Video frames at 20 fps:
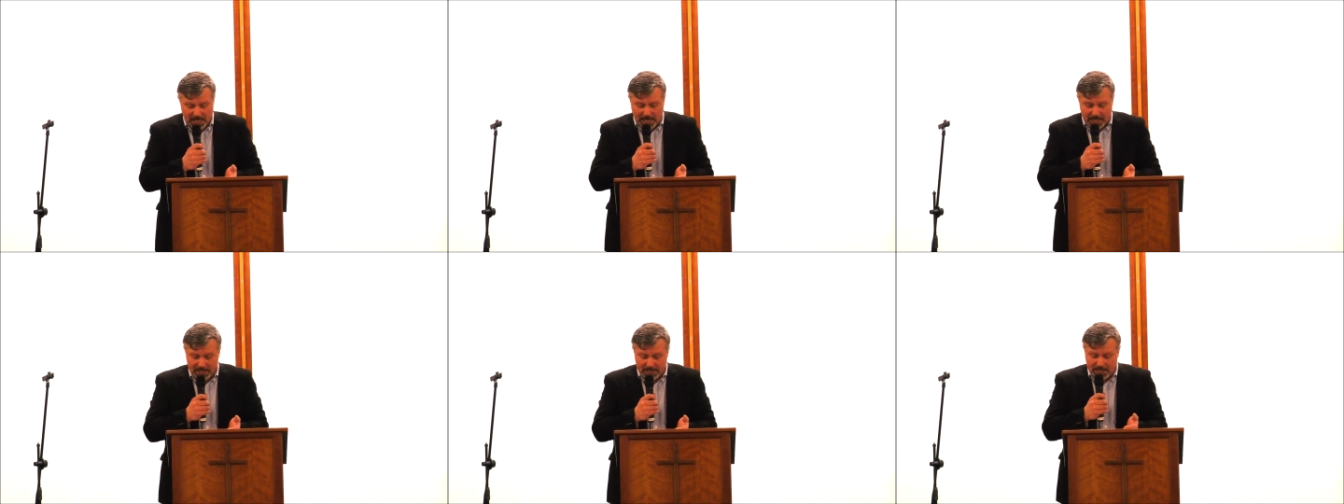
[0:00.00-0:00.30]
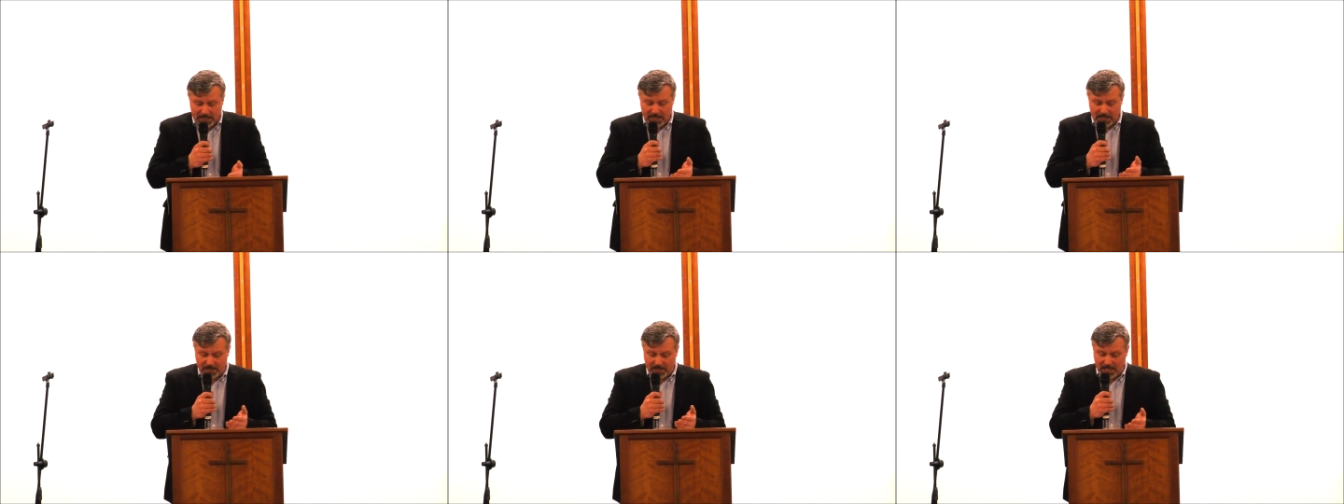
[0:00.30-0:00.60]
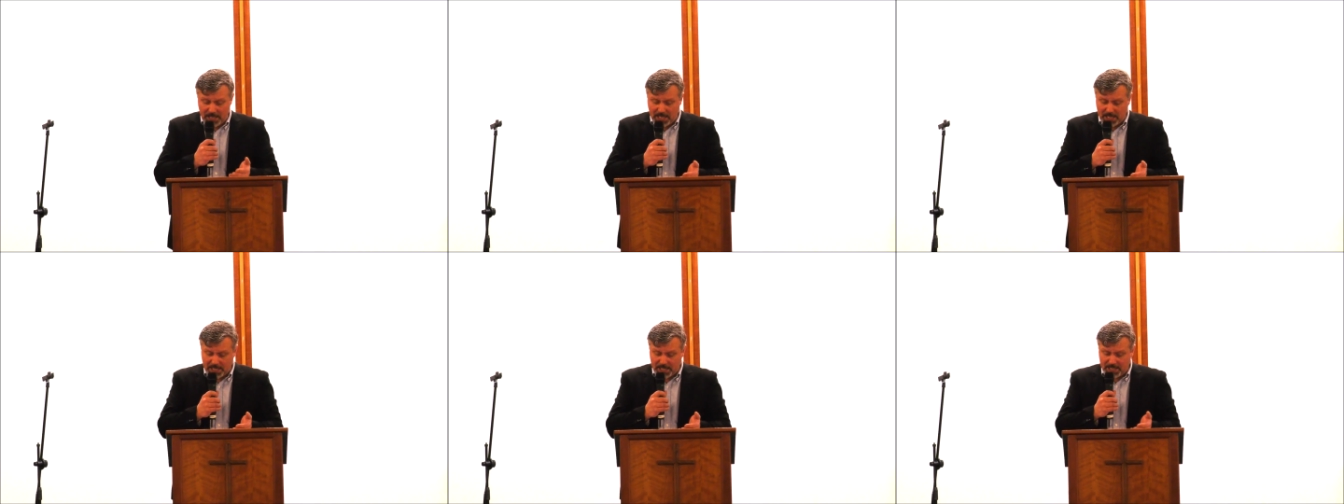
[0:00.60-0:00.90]
and
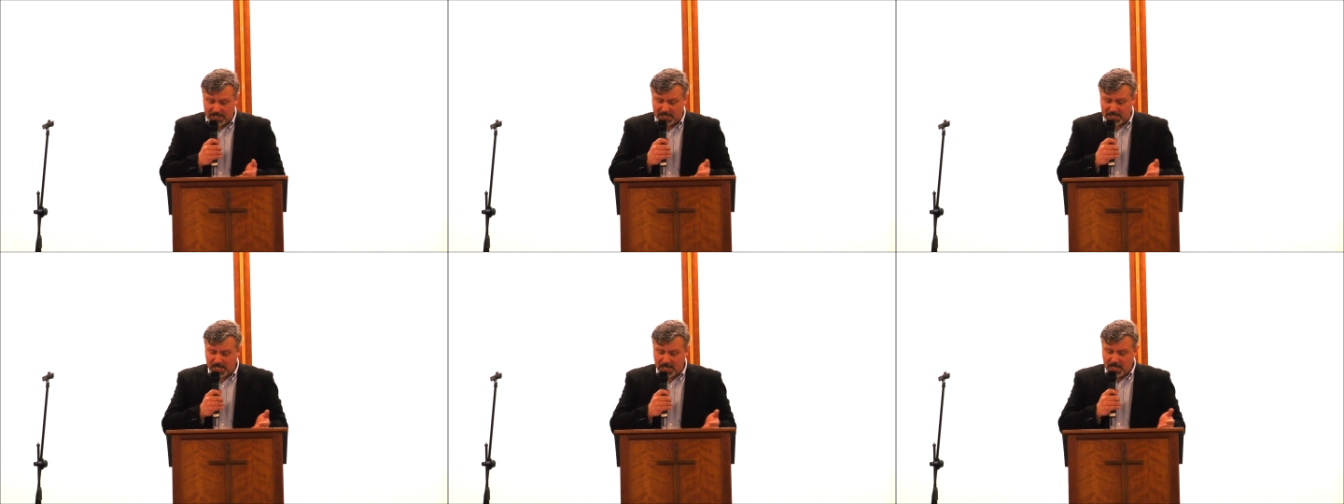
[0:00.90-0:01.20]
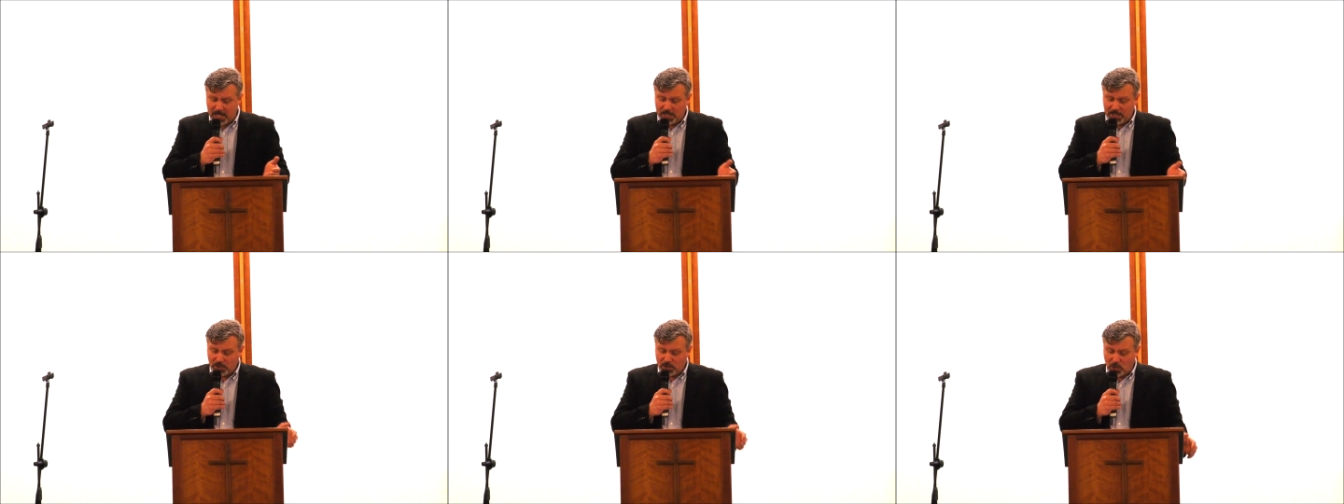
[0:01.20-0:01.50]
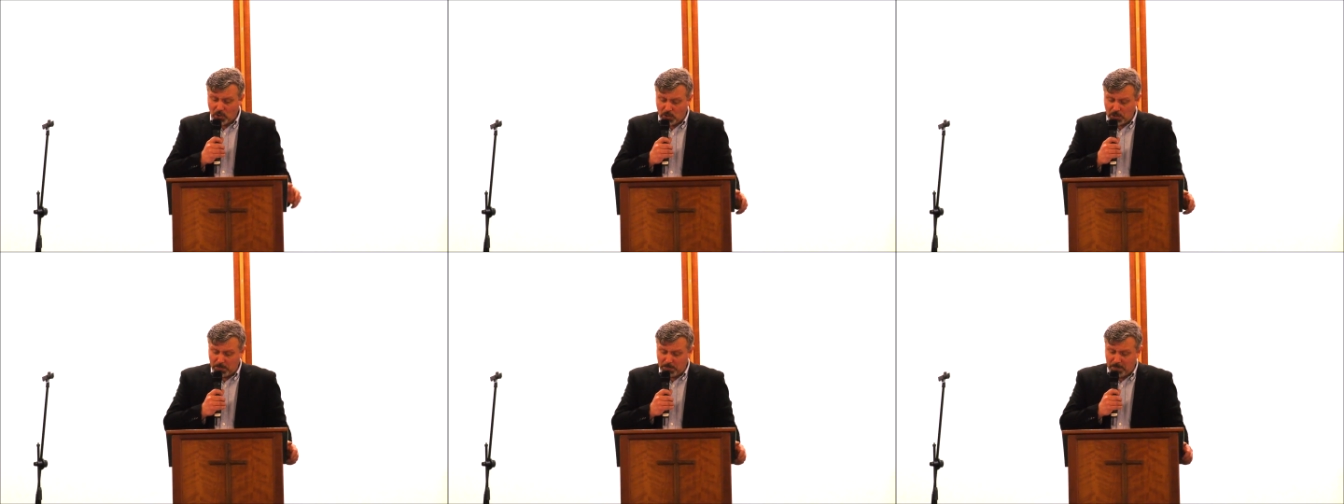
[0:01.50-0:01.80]
things
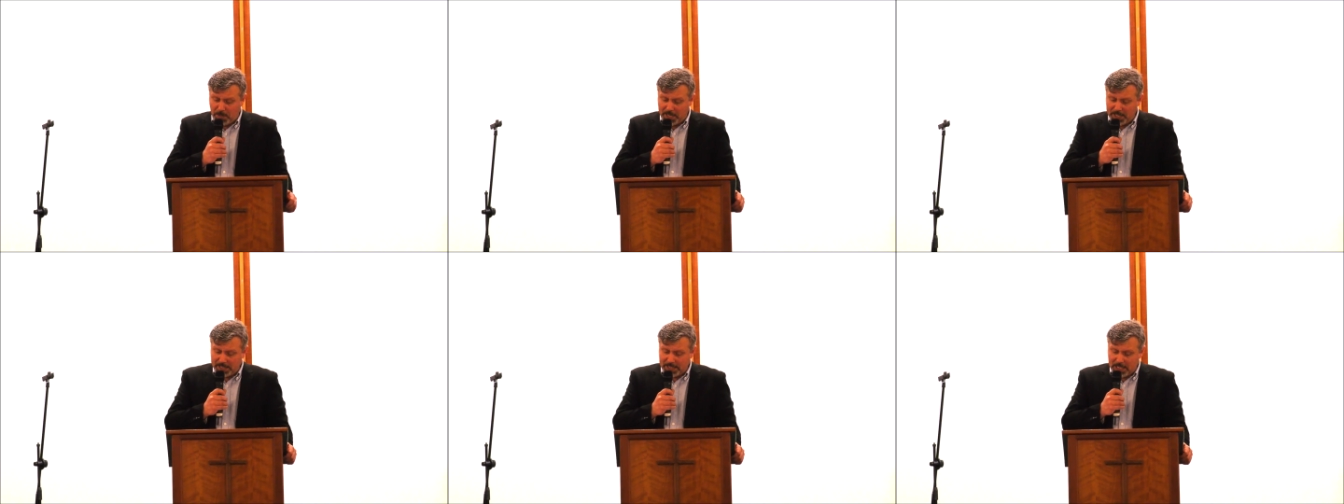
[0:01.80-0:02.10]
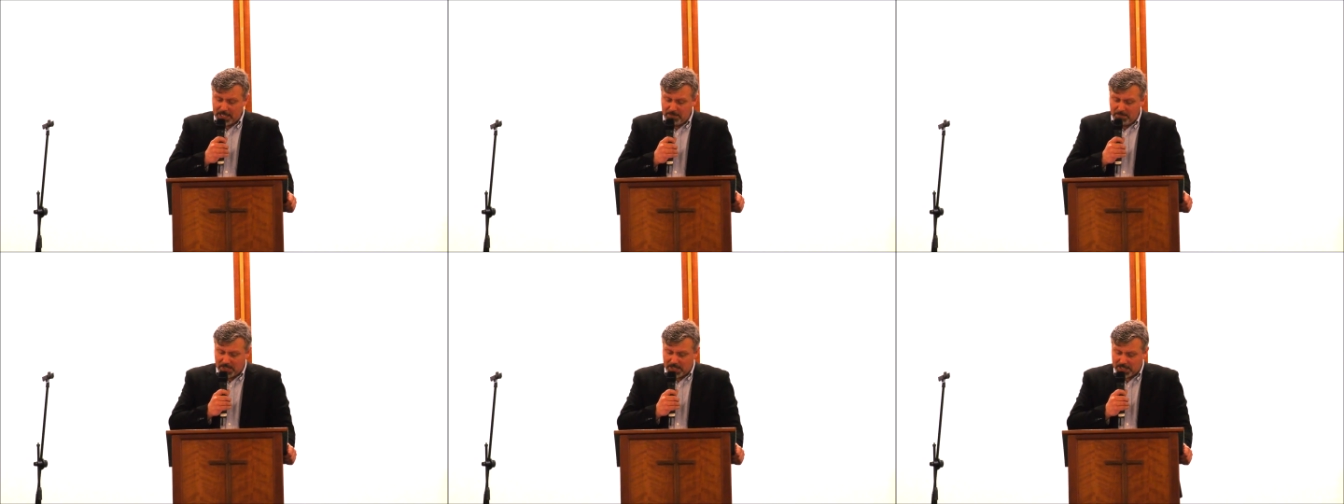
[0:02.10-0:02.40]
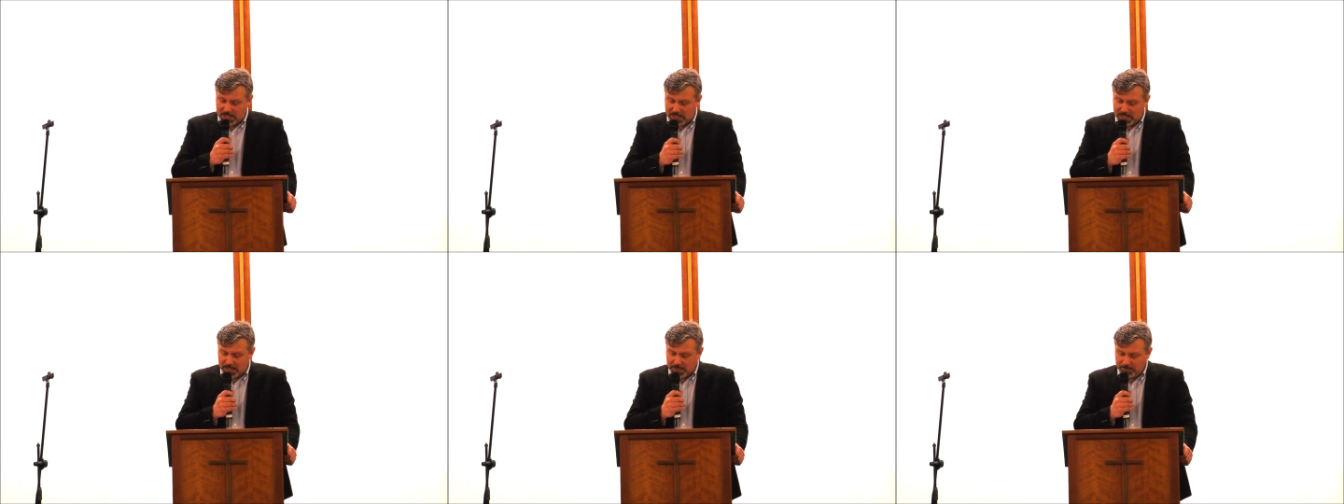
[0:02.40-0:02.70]
taught by
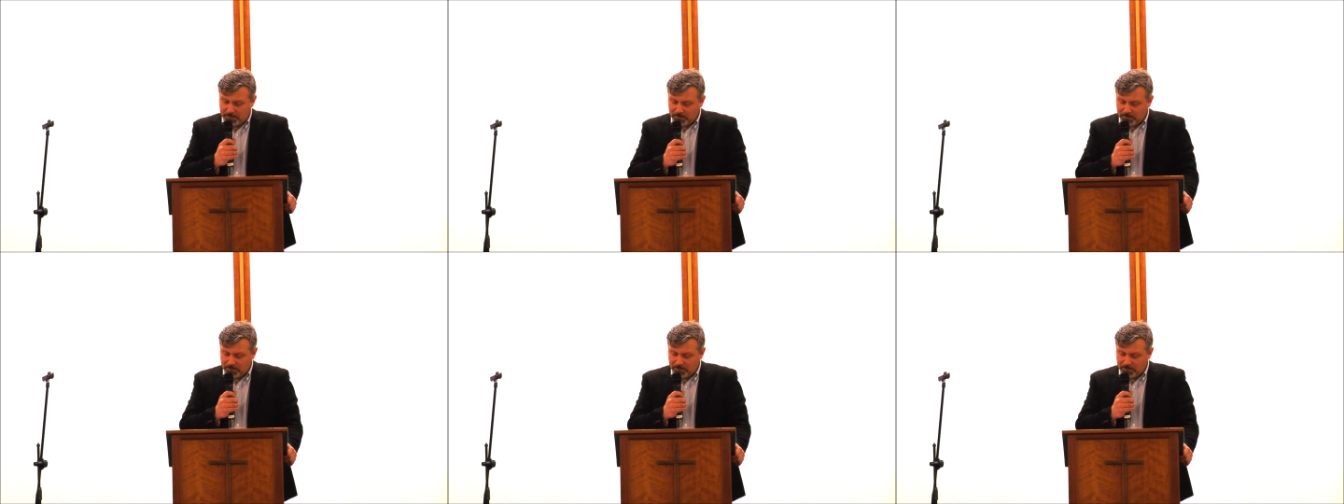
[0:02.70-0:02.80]
demons.